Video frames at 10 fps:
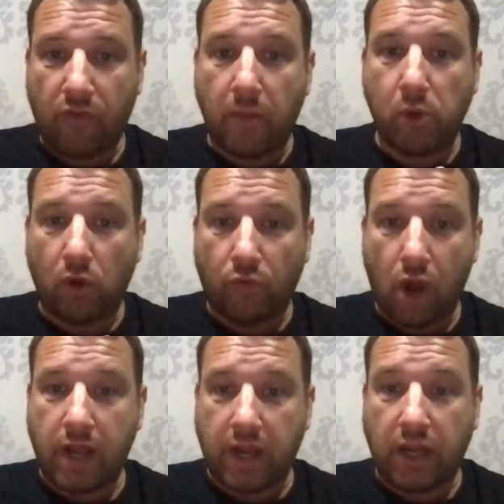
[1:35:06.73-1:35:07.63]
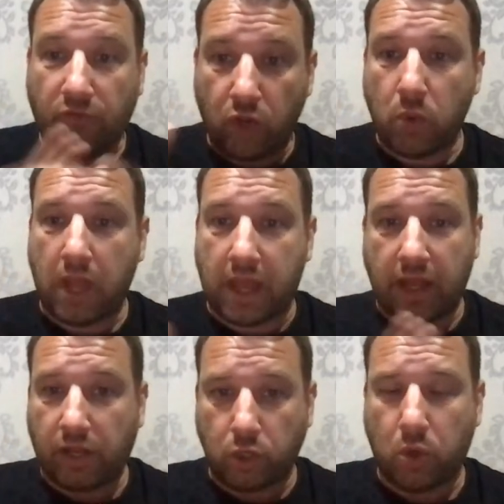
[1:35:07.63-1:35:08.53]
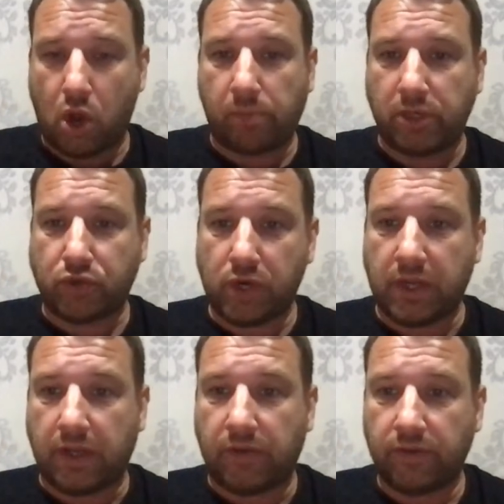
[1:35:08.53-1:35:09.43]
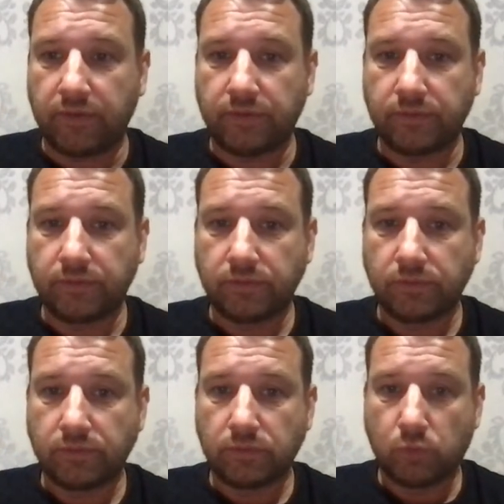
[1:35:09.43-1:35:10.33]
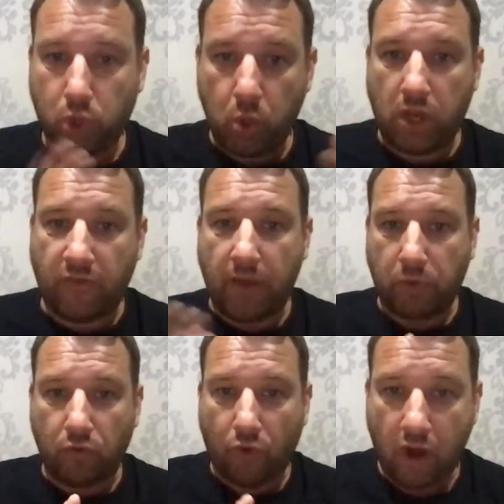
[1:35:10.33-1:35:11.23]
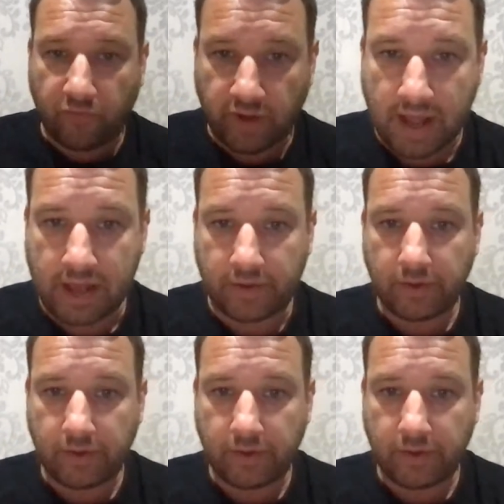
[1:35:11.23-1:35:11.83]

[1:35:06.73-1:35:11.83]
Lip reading: give up your right then if you get it that you can't be treated? Will you give up your right for that?